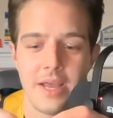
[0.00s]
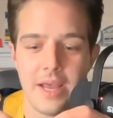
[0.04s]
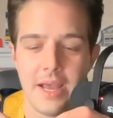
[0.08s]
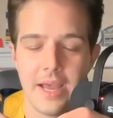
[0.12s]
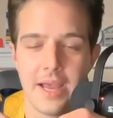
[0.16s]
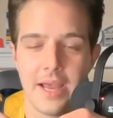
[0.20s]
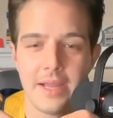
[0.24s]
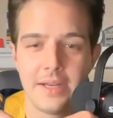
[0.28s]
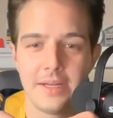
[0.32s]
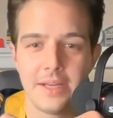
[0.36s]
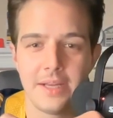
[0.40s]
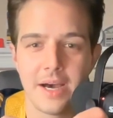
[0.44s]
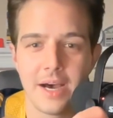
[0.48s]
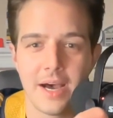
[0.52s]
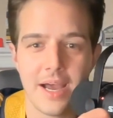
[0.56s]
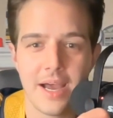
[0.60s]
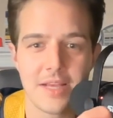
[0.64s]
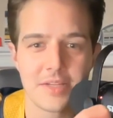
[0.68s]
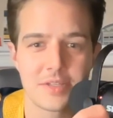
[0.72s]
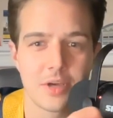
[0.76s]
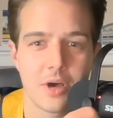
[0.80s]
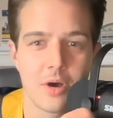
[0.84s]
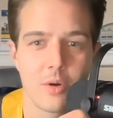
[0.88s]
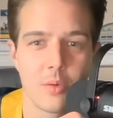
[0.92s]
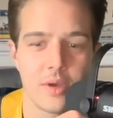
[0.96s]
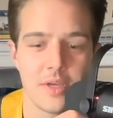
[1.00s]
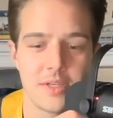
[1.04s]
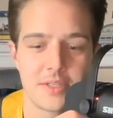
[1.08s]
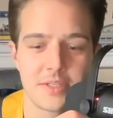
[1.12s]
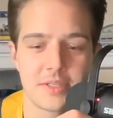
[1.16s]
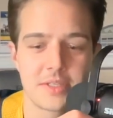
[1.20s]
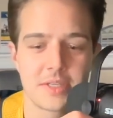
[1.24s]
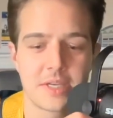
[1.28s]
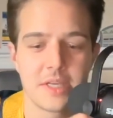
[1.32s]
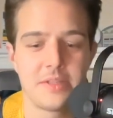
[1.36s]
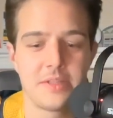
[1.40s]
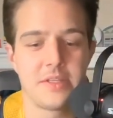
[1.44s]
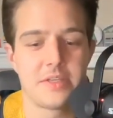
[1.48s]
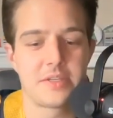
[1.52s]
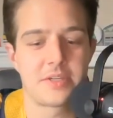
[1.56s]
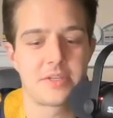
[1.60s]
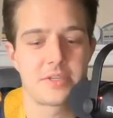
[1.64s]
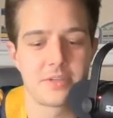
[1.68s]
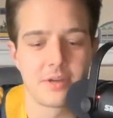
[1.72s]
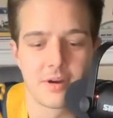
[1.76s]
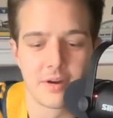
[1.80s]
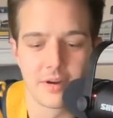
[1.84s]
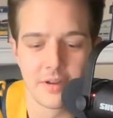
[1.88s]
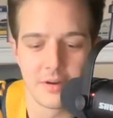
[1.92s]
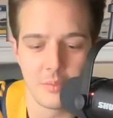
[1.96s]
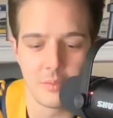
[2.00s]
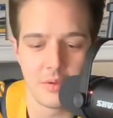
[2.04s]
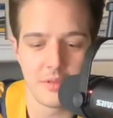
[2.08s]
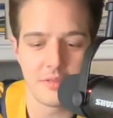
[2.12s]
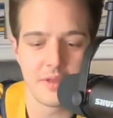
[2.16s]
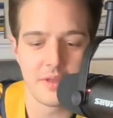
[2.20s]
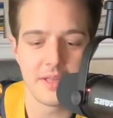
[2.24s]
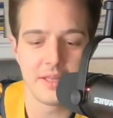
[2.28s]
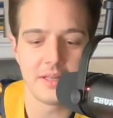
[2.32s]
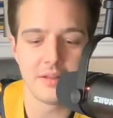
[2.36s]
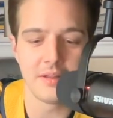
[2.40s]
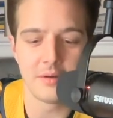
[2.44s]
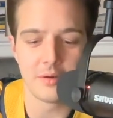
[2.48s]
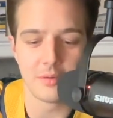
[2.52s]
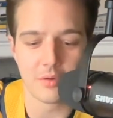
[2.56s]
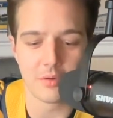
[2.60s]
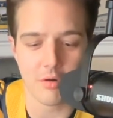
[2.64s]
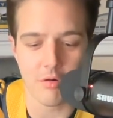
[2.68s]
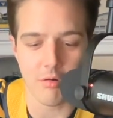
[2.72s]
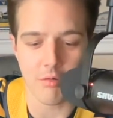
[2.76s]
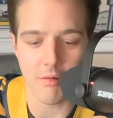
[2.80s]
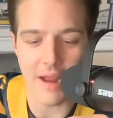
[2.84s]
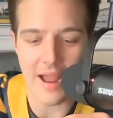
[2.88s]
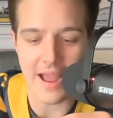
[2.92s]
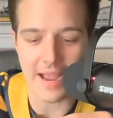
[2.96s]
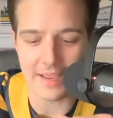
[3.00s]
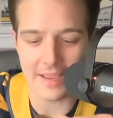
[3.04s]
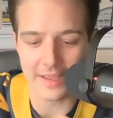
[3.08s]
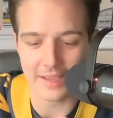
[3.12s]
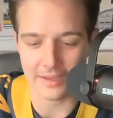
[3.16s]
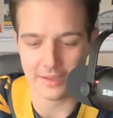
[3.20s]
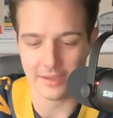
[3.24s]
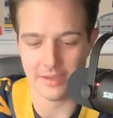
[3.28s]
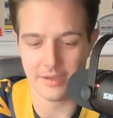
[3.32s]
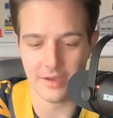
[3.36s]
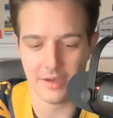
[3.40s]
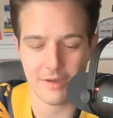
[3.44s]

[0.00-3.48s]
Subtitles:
And as always, let's get this started with a little cracking